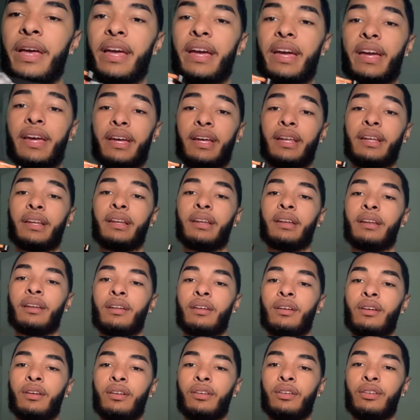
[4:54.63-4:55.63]
in,
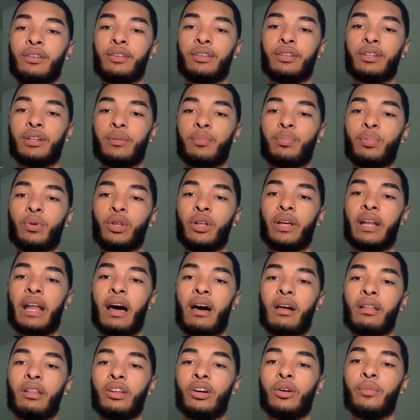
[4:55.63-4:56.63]
you could pull it out
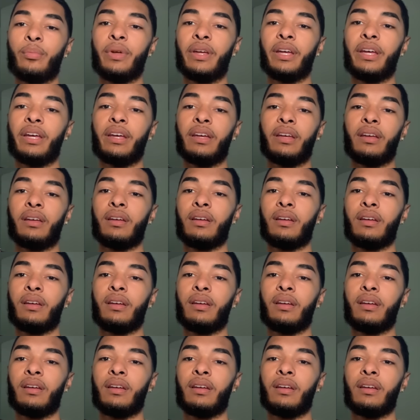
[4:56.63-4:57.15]
a little bit.